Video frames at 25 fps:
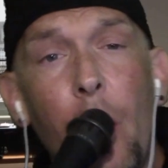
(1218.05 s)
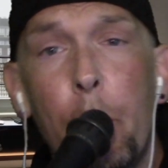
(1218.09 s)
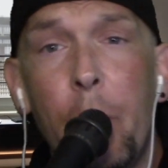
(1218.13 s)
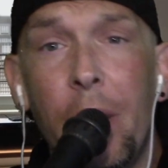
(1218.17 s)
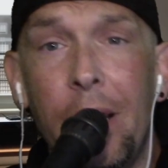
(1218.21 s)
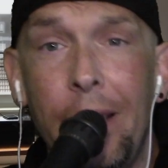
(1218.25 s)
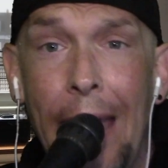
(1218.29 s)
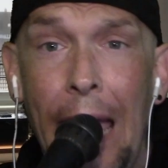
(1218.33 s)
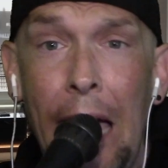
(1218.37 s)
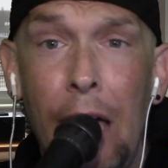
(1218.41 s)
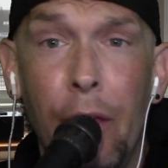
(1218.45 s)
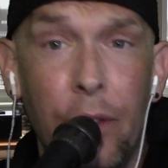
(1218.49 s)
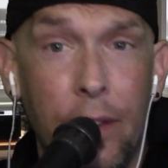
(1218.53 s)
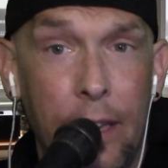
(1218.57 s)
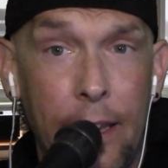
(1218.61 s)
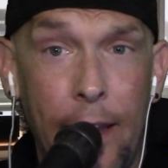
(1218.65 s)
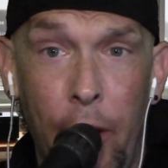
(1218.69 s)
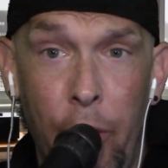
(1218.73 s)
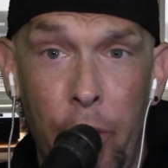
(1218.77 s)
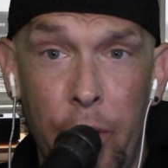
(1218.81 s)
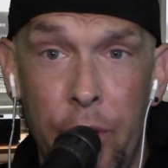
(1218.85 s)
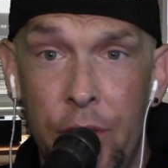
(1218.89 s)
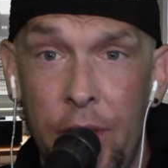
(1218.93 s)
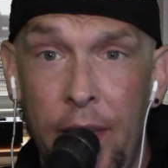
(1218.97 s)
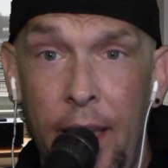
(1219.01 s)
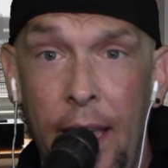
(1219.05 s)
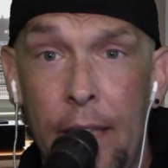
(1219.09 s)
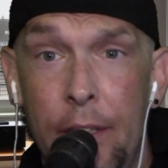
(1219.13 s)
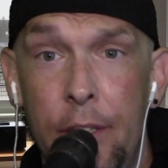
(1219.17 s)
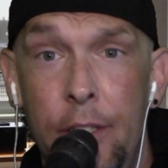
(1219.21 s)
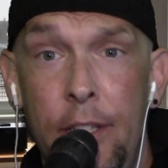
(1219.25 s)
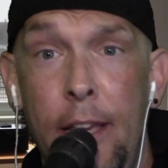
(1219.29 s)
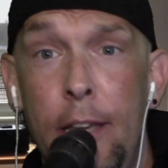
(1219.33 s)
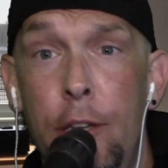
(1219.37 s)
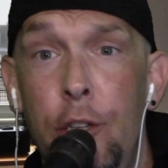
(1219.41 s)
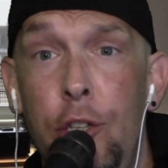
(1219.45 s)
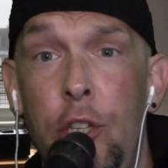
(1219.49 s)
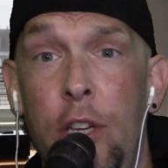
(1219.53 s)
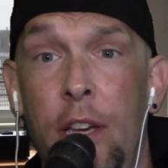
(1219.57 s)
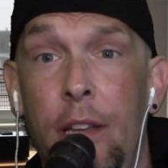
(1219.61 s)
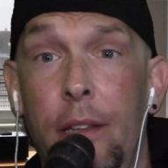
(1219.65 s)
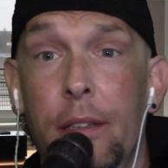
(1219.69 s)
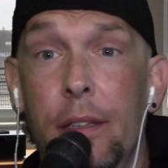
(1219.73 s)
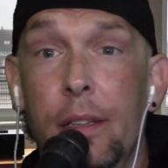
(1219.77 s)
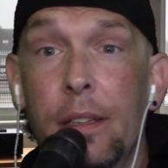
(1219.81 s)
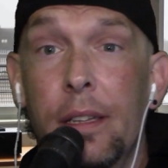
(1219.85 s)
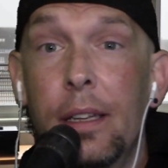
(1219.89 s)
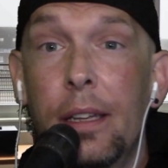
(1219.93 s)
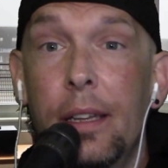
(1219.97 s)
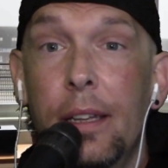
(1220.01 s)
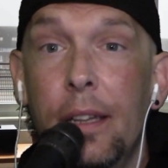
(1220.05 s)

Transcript: But now the Karens can't say shit.